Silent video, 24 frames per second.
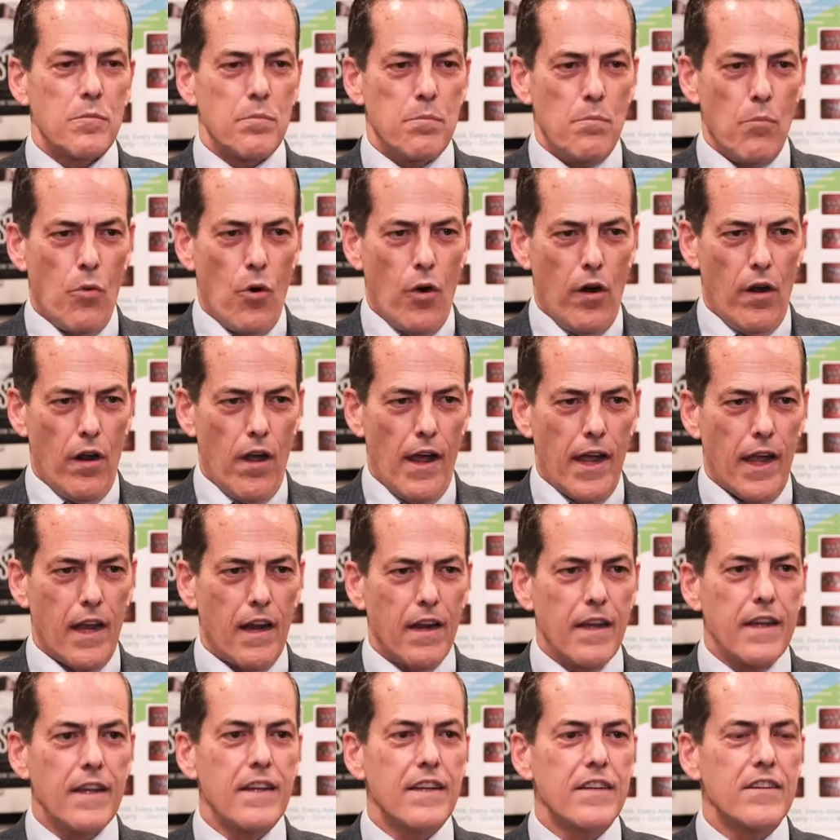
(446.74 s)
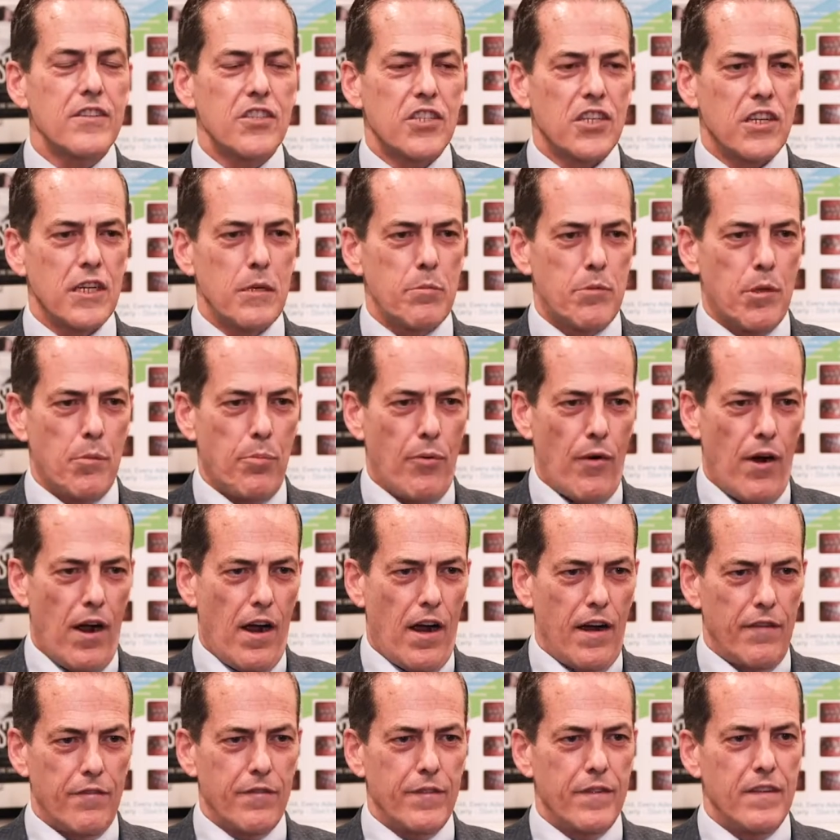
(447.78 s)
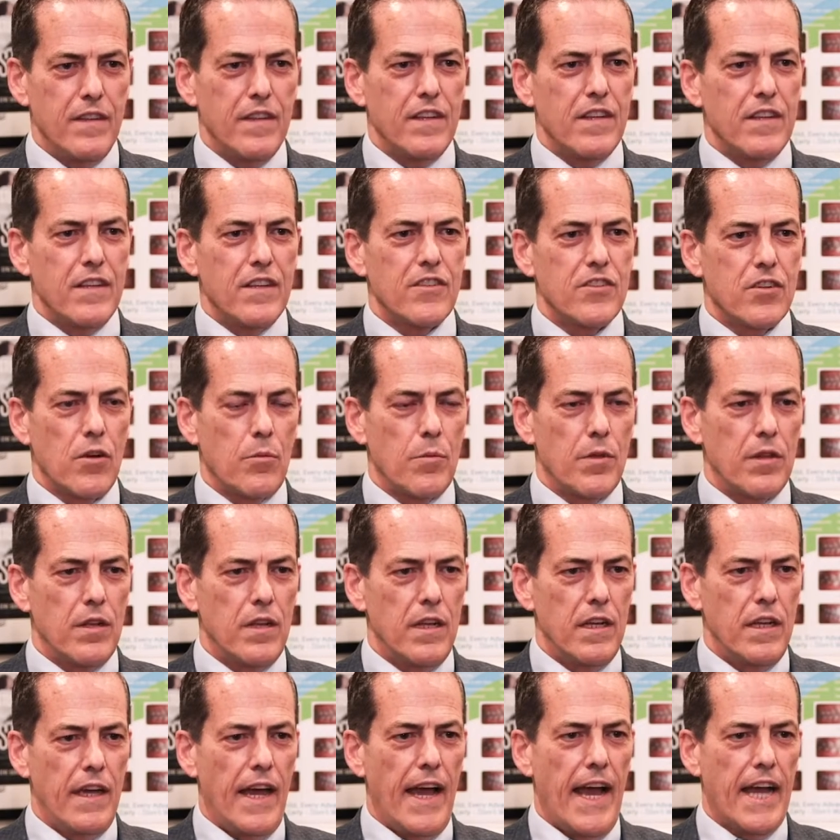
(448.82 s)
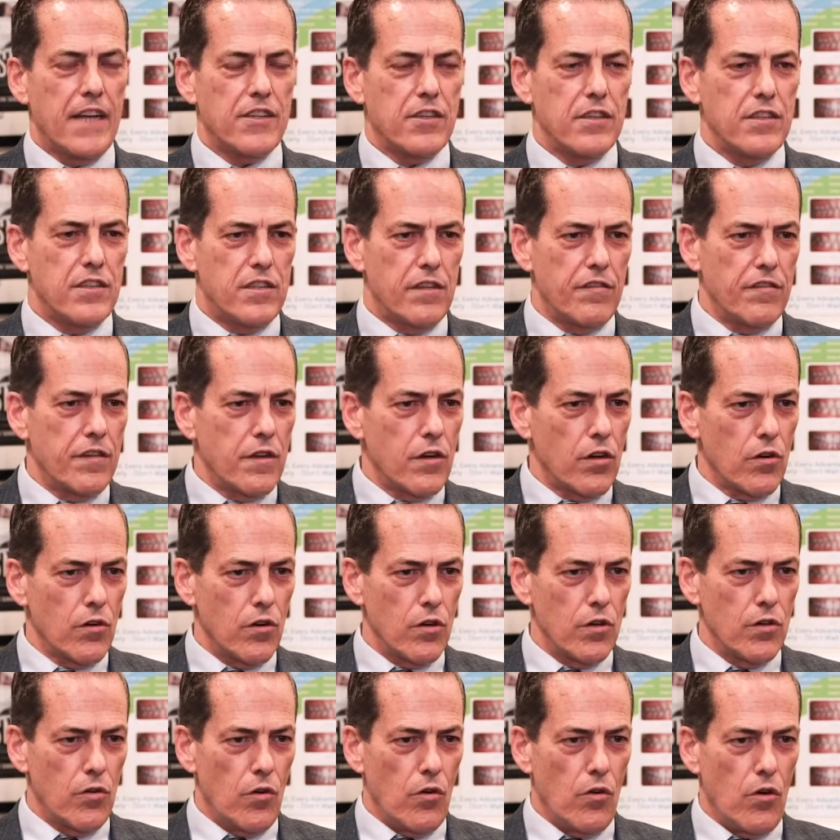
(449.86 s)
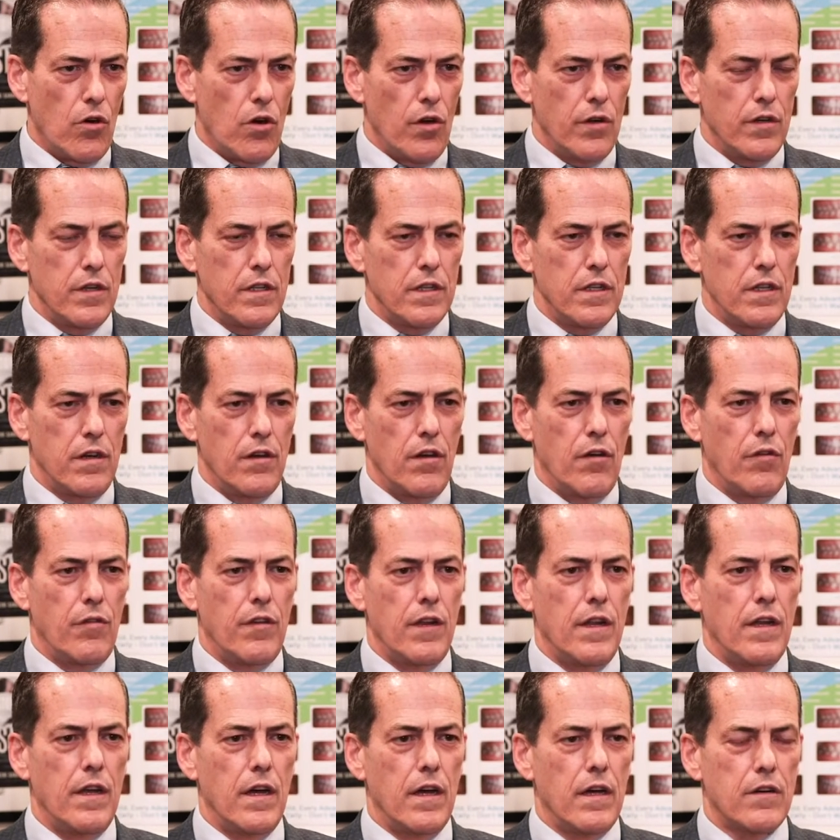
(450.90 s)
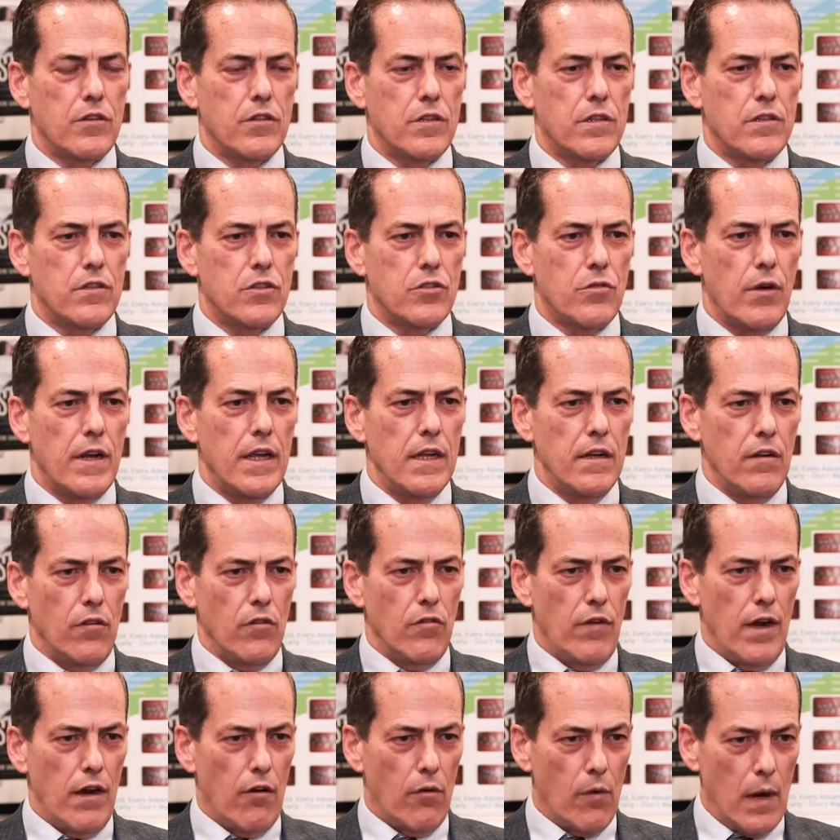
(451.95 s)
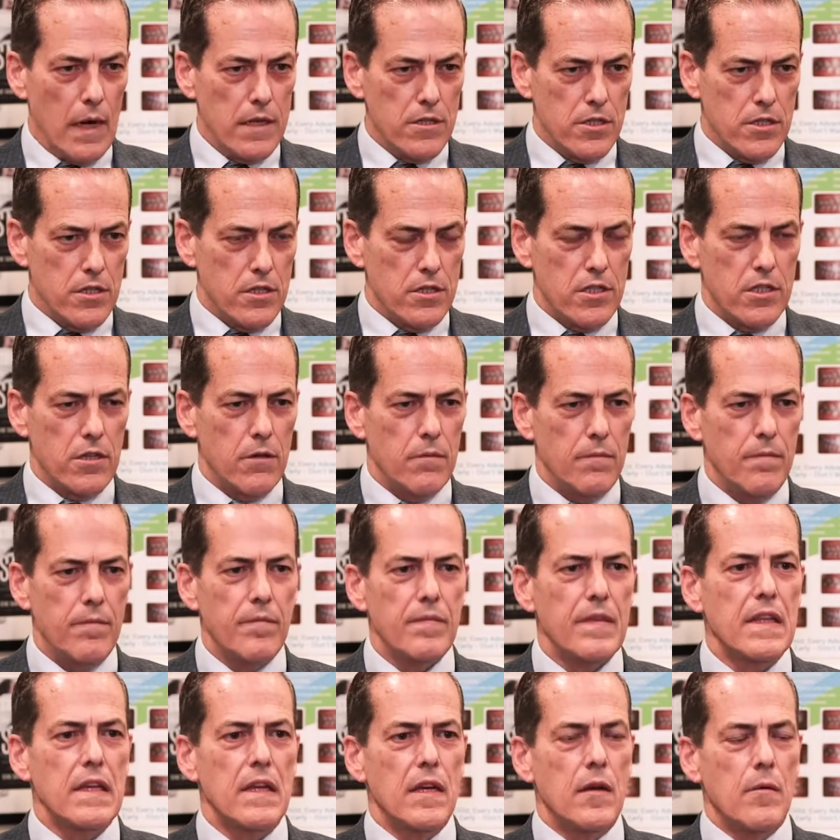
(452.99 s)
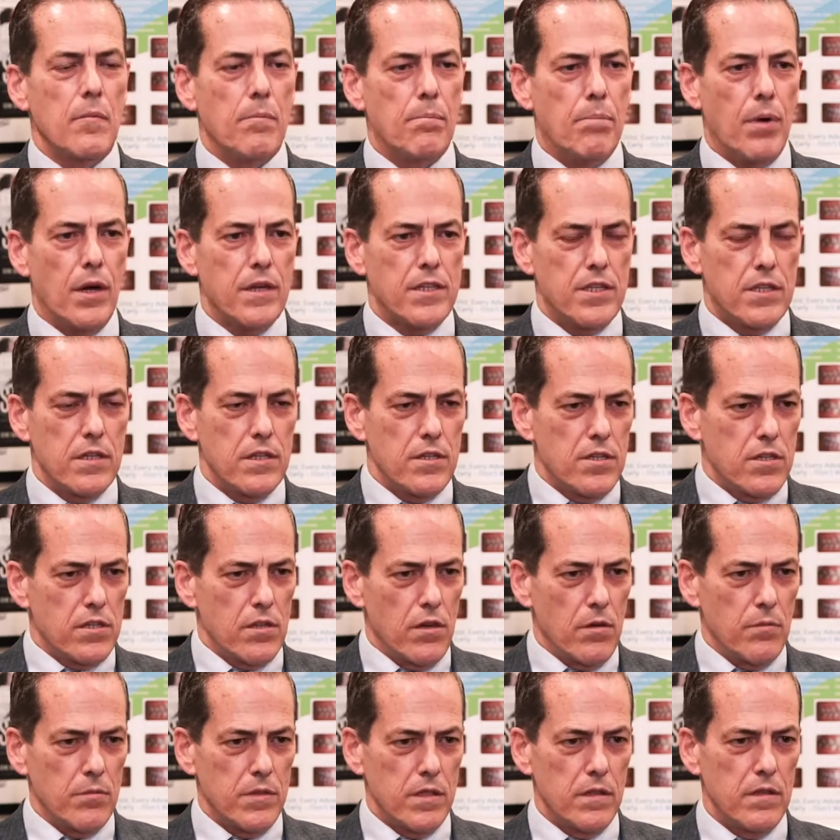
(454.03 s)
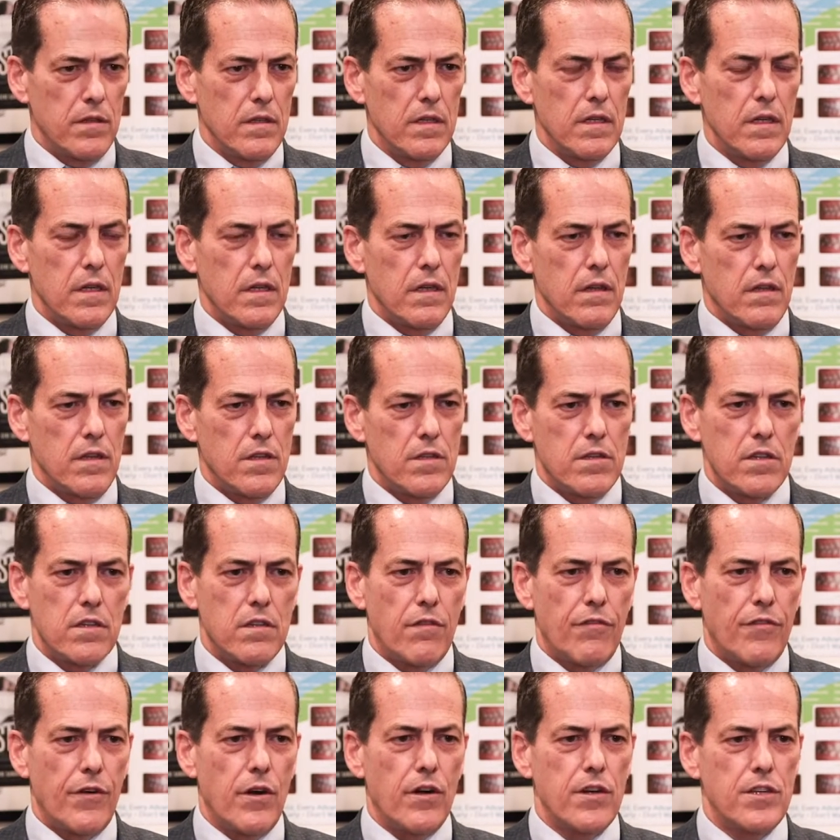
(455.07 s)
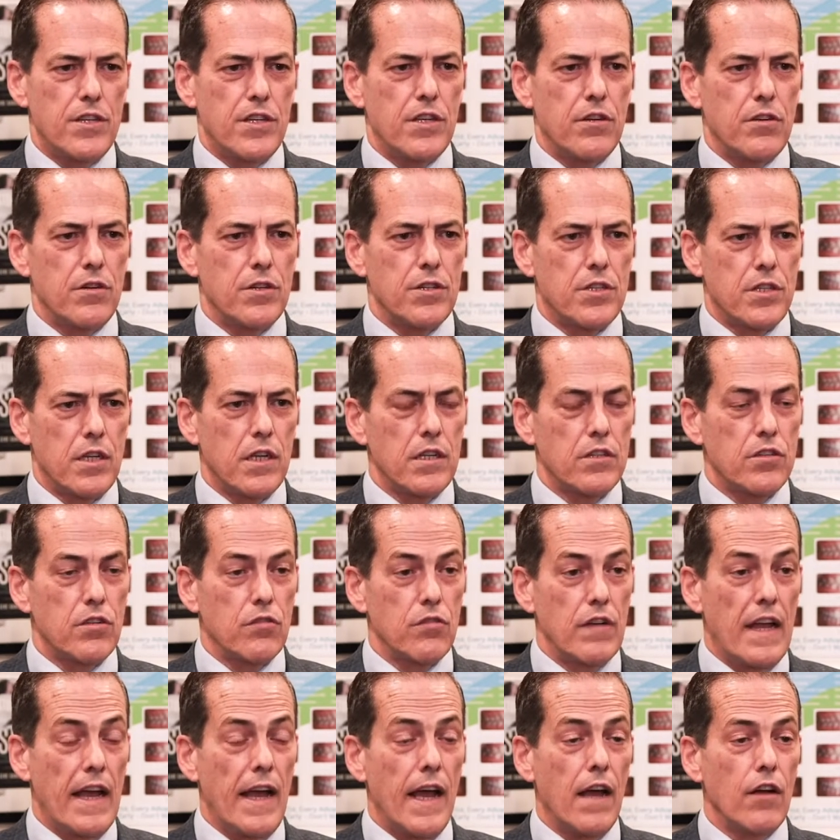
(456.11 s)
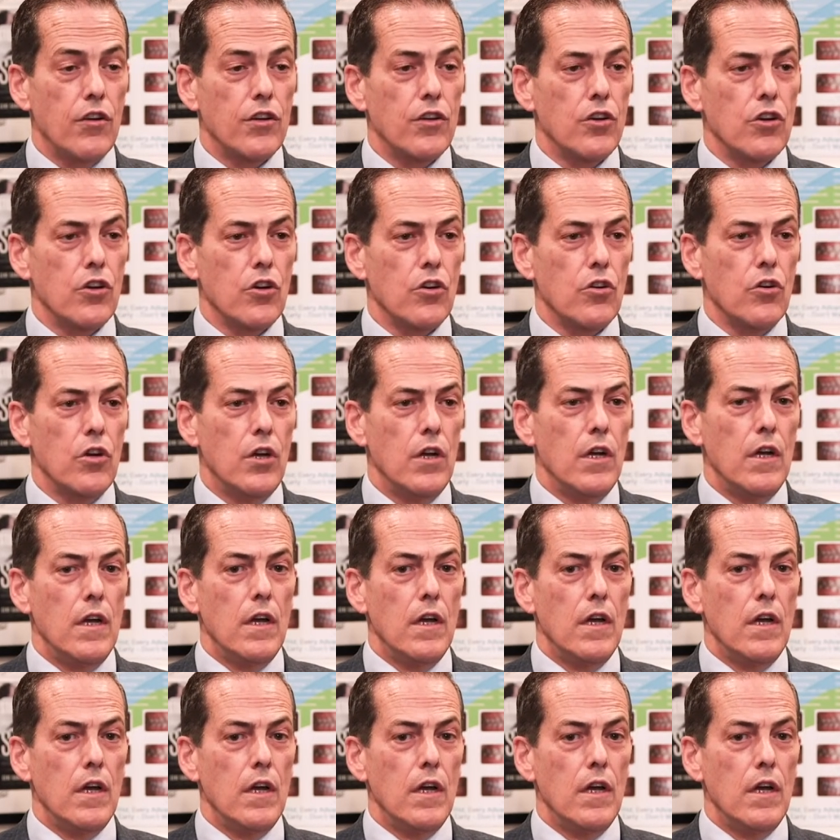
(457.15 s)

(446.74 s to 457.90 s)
More likely, sleep deprived. Some of the accidents have occurred on, the train or railway system, bus systems. This is a very serious thing. So now you're